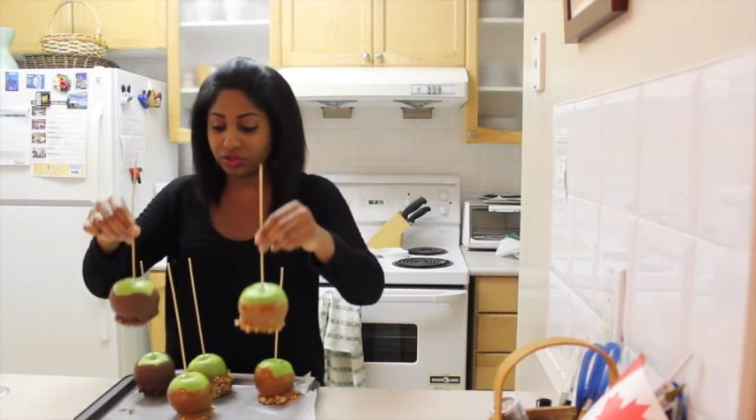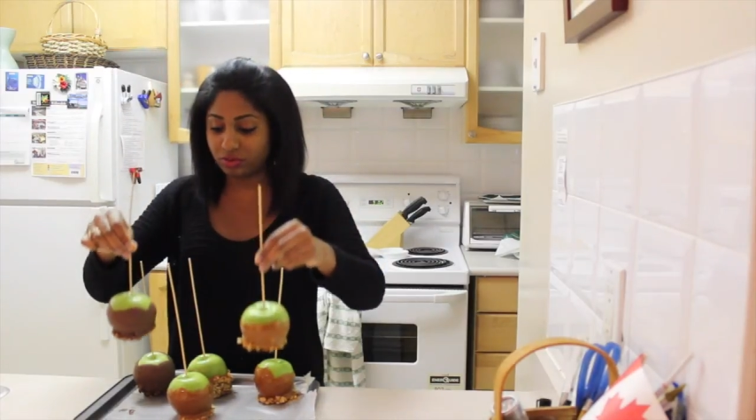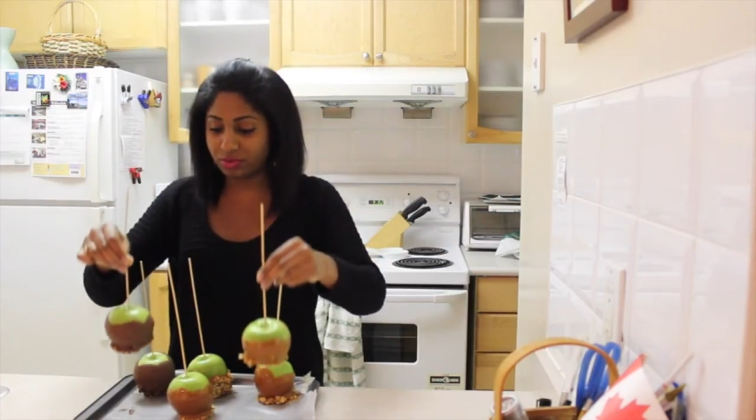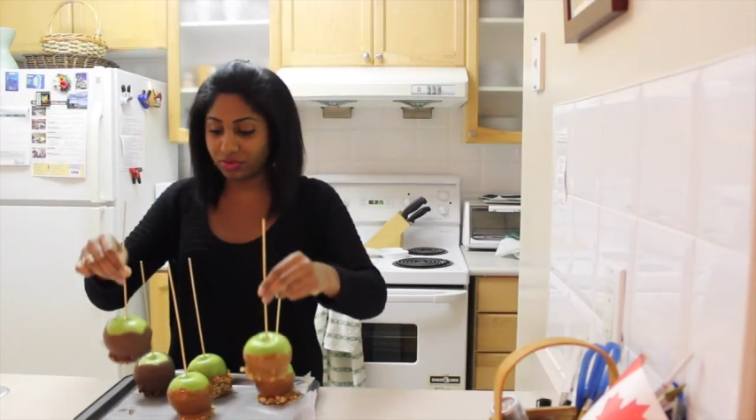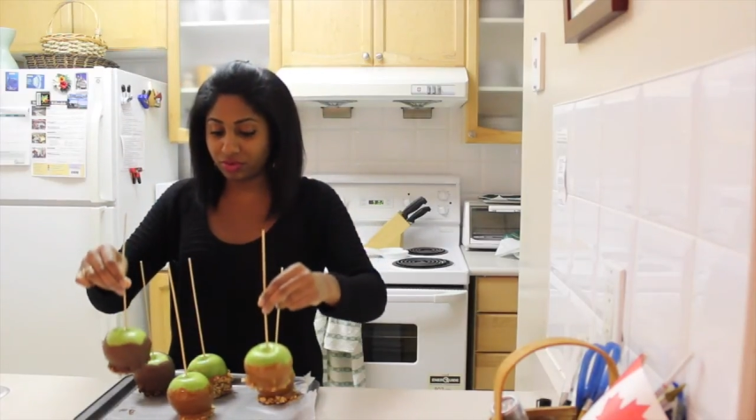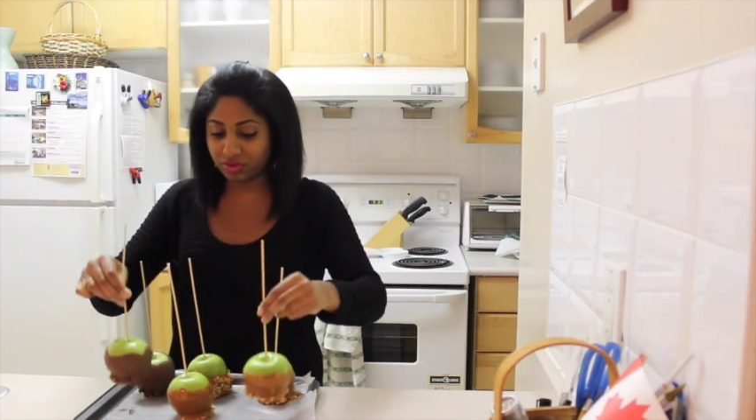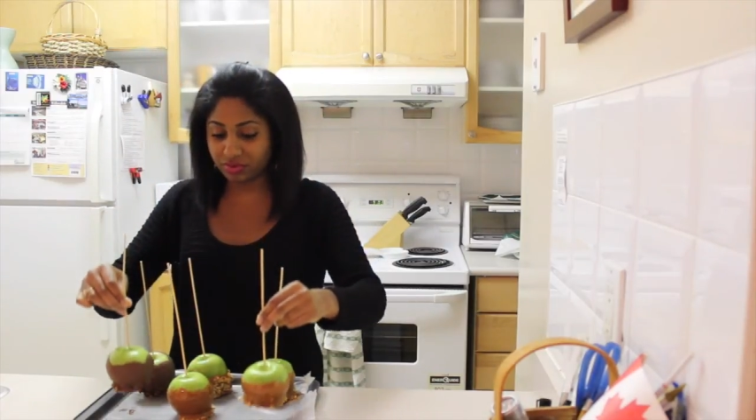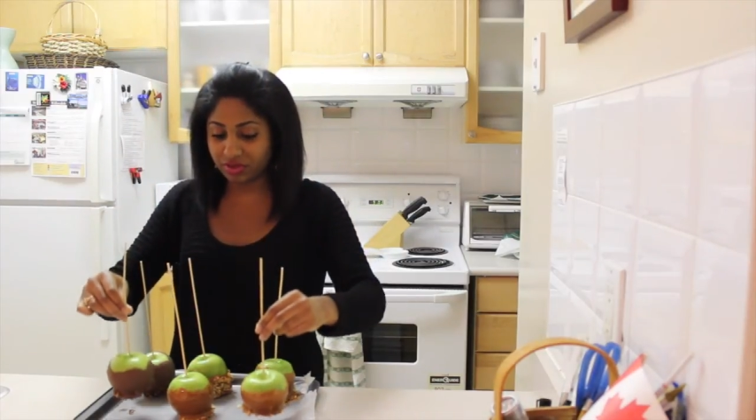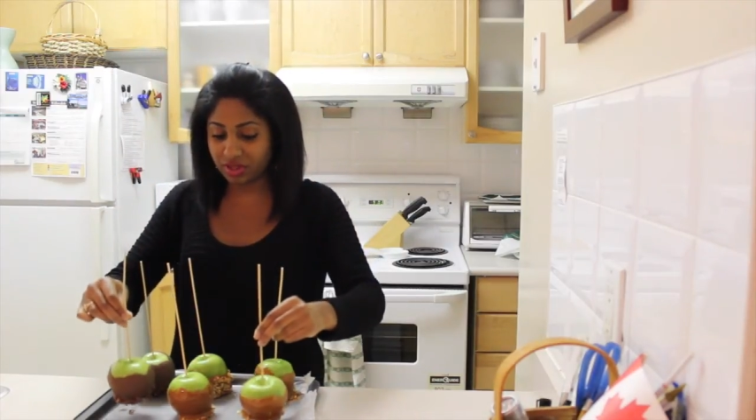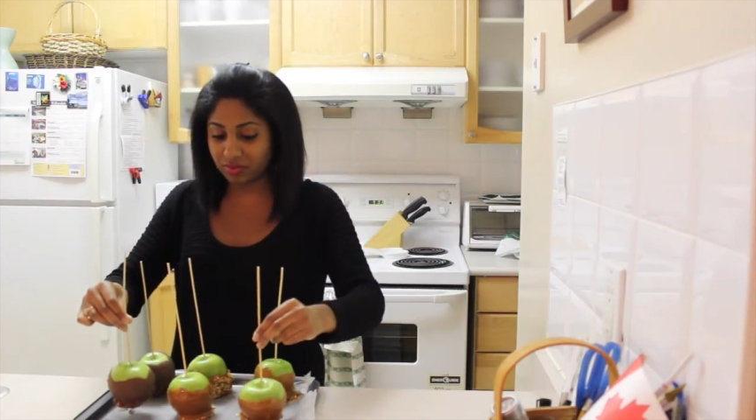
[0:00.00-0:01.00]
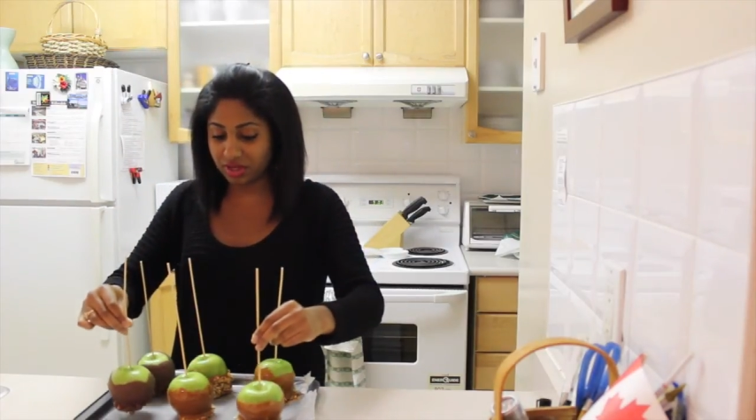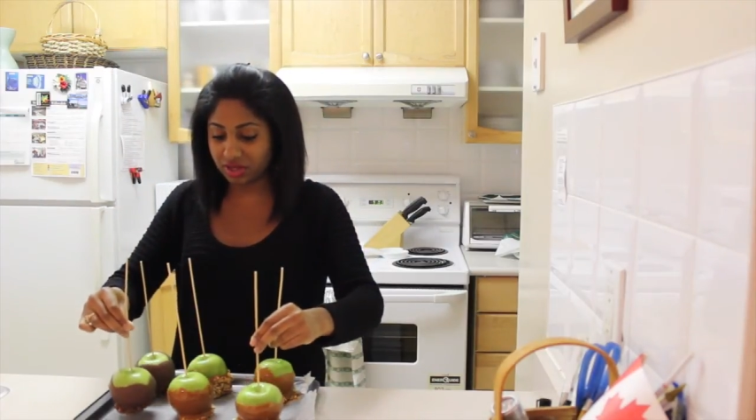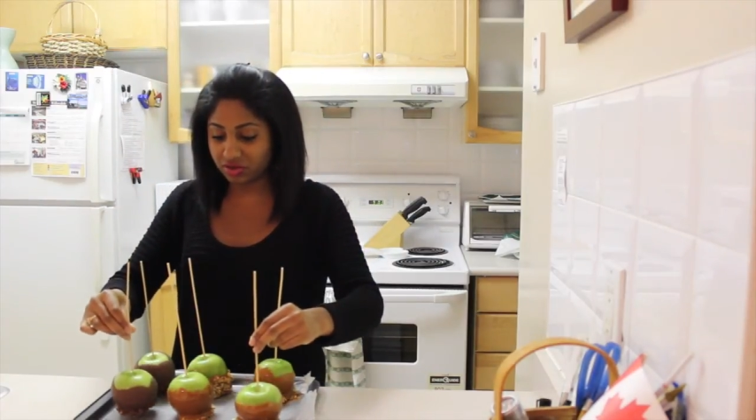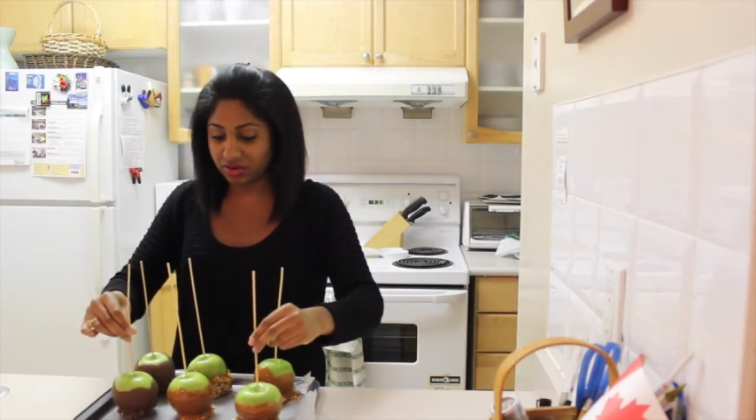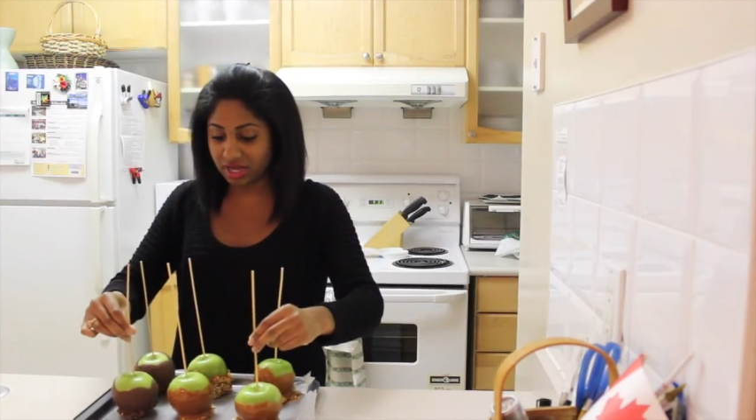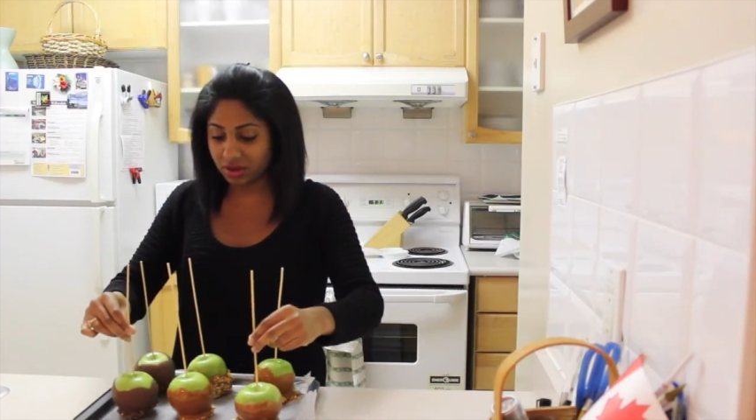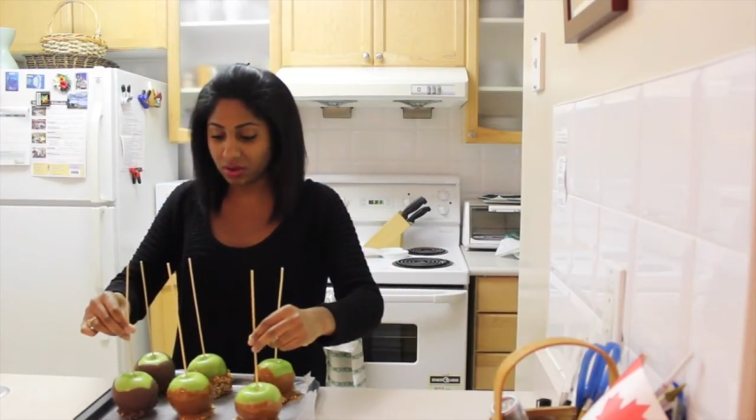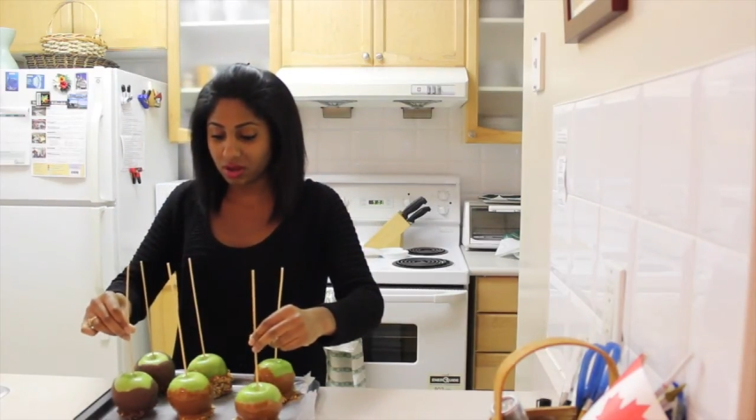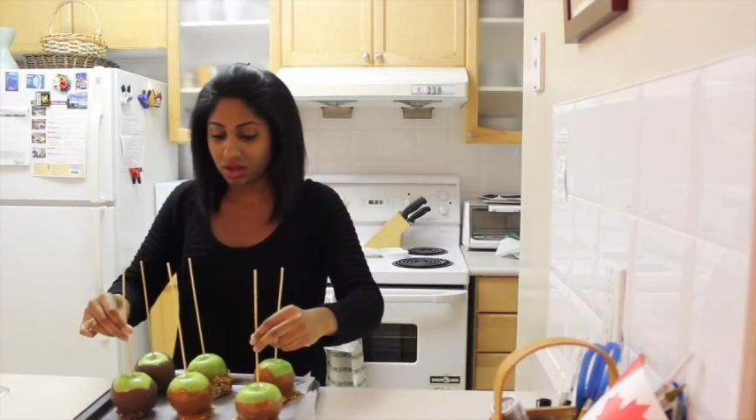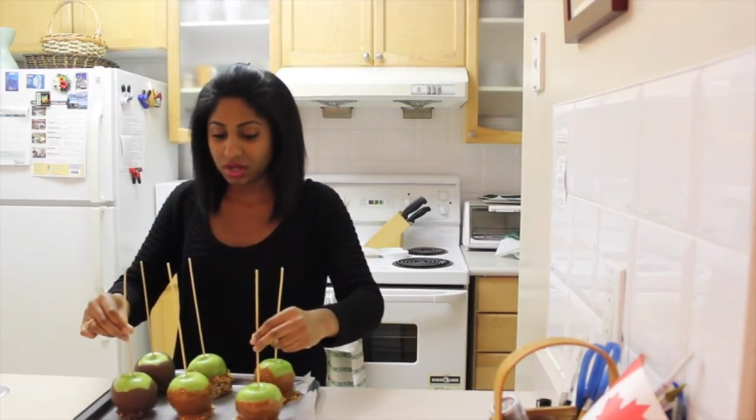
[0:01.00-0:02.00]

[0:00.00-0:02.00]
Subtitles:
super thrilled with the way they turned out.